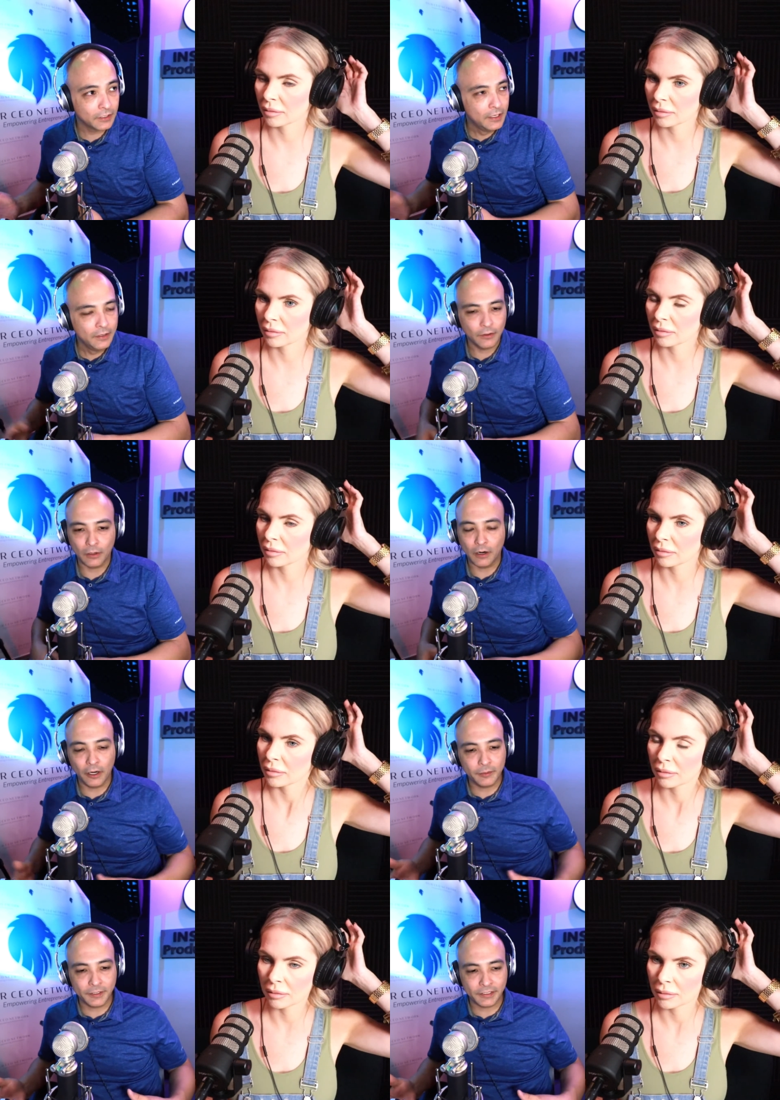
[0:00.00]
Speaker 1: There are arguments
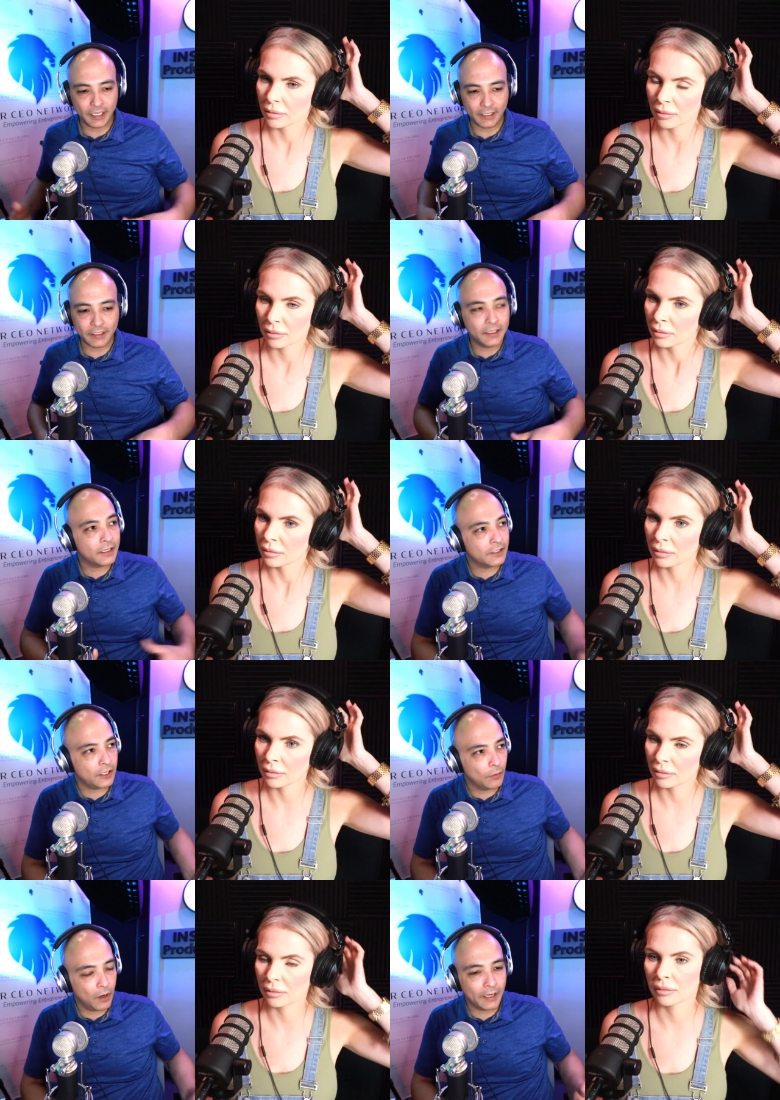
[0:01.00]
to say it's going to continue
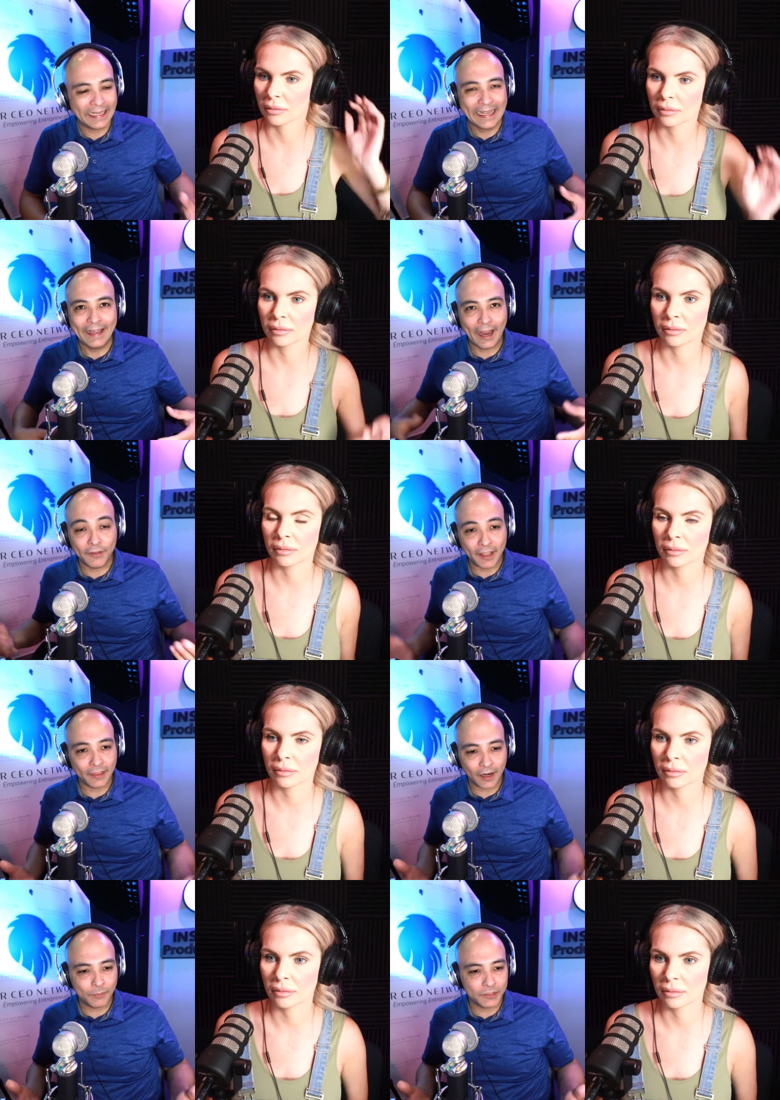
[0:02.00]
on. Everything that I'm
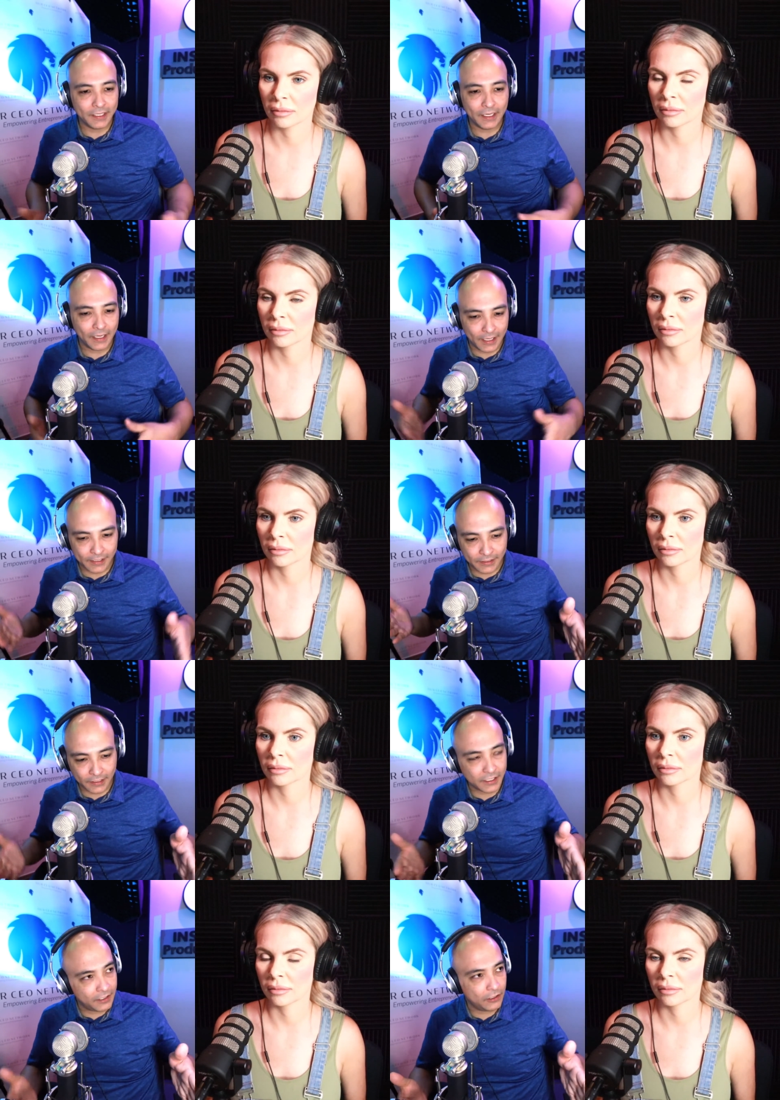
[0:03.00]
seeing is
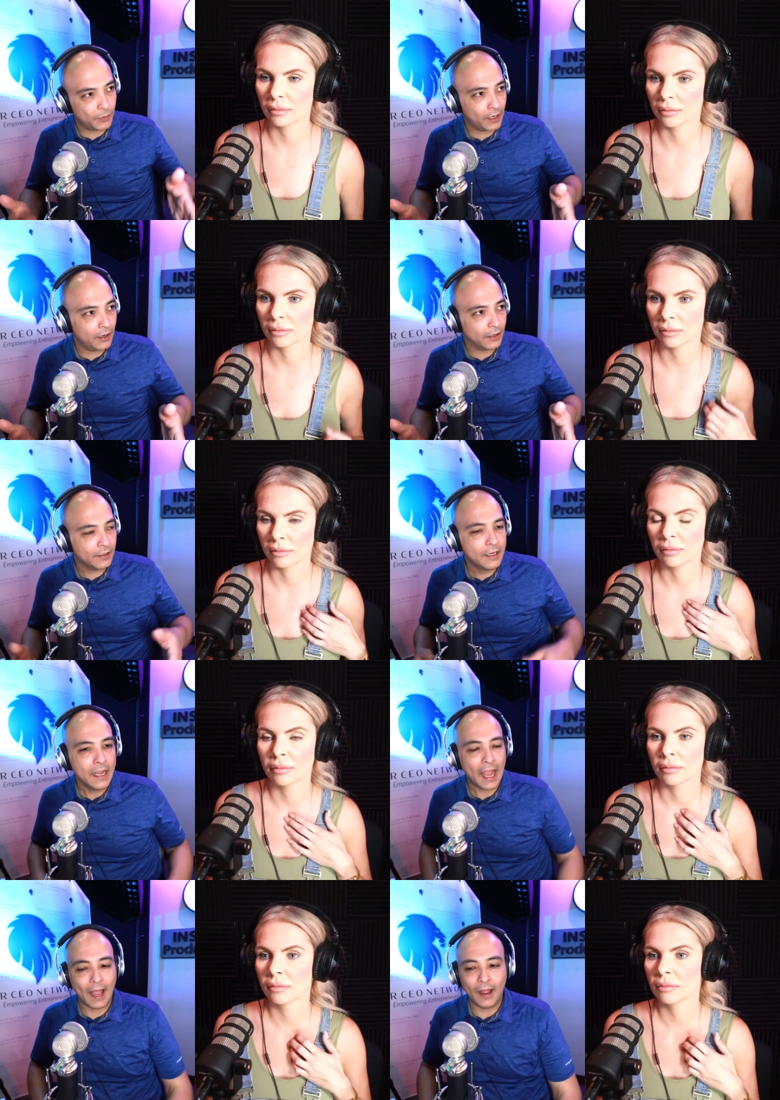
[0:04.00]
continuing on.
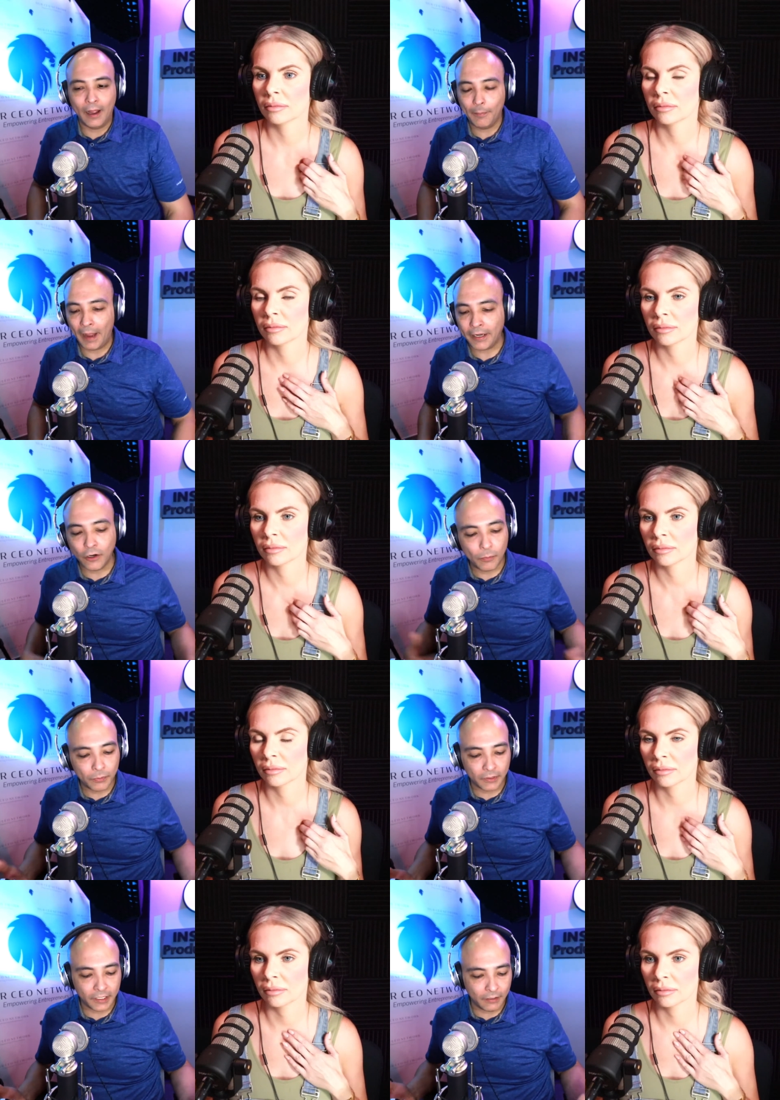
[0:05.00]
Um, I don't
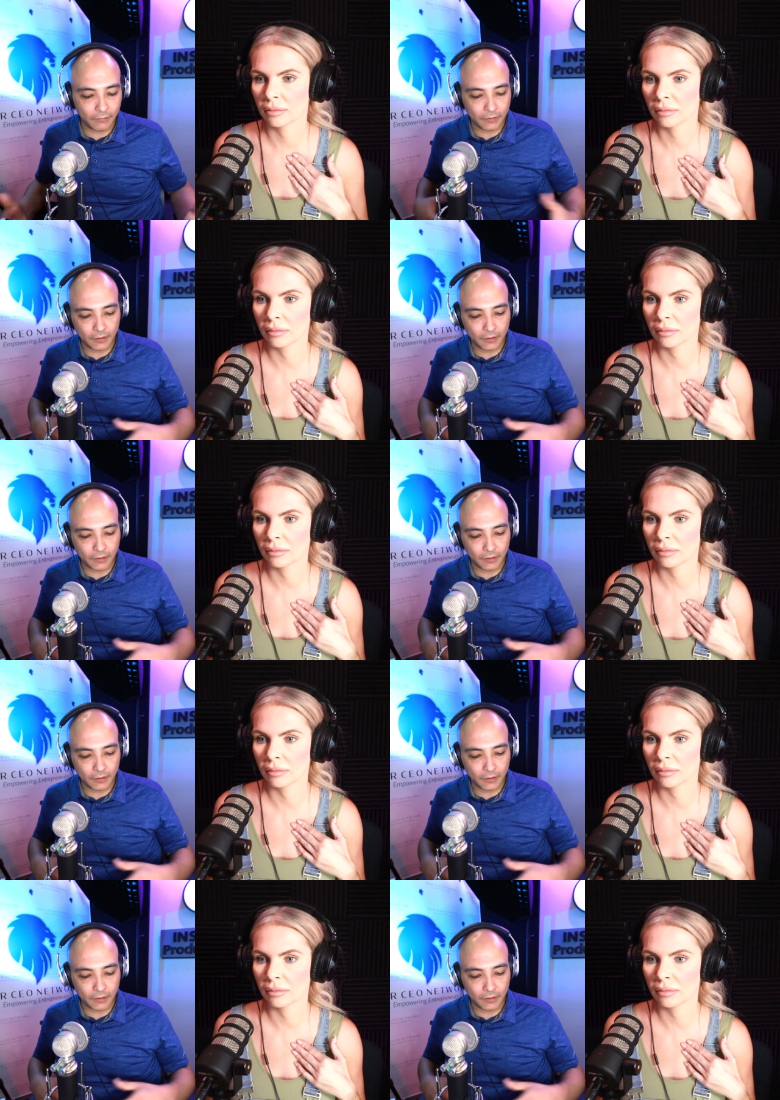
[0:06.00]
believe the